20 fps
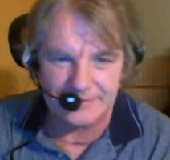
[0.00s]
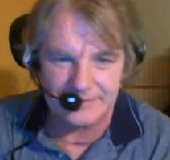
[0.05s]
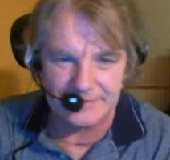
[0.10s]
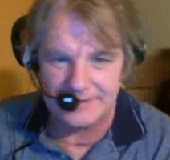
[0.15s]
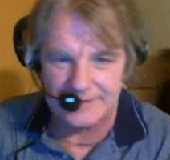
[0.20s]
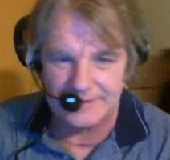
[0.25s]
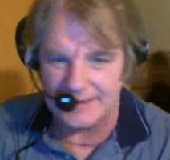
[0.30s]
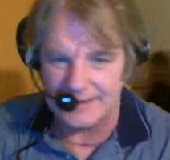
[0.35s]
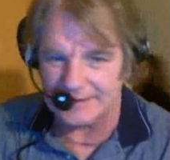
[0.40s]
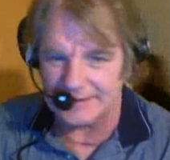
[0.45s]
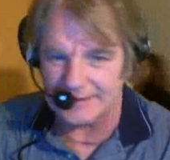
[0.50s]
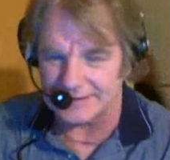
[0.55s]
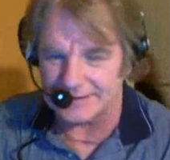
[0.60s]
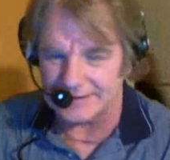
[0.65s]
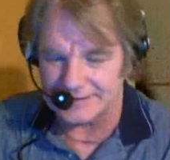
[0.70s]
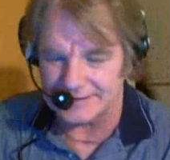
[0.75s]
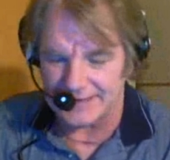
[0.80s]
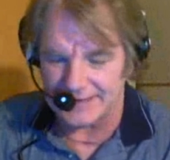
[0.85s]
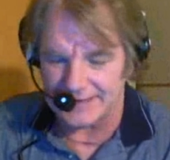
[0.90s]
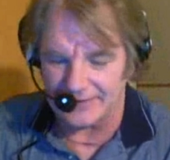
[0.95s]
get in the
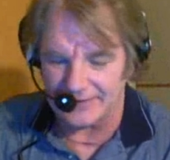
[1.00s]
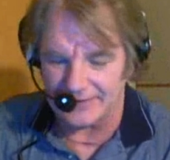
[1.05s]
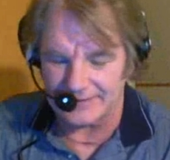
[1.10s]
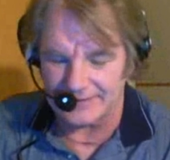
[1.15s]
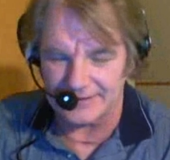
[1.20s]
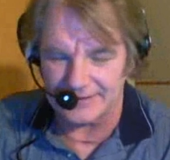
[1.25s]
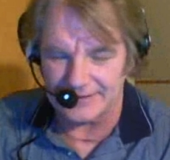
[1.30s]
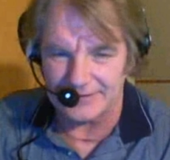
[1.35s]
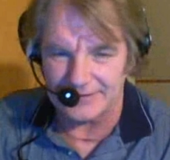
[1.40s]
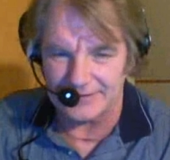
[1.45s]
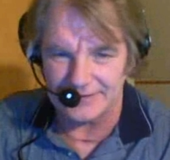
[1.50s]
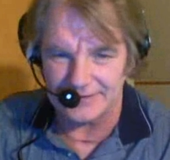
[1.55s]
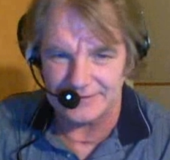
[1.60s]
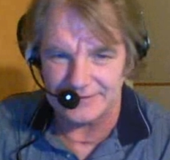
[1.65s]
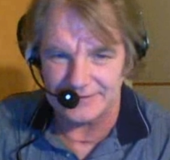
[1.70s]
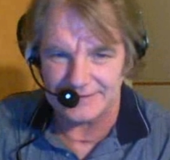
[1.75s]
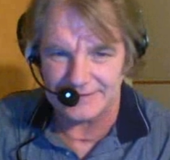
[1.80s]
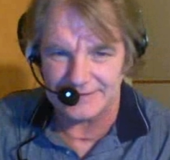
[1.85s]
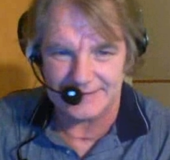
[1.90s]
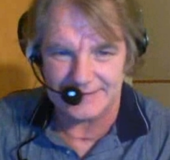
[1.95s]
shower here. You
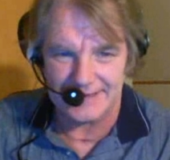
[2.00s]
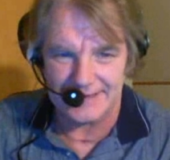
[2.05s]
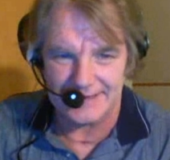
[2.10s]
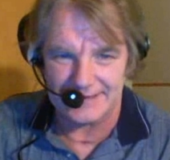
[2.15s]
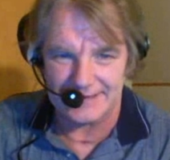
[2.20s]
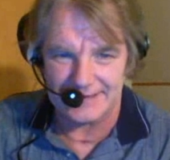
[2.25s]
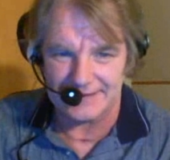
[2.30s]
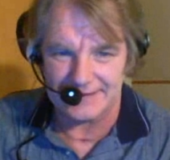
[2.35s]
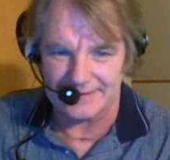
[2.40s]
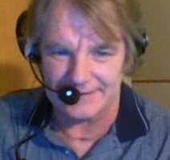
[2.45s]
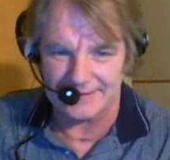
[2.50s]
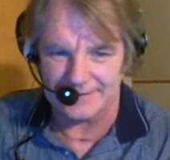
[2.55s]
just take and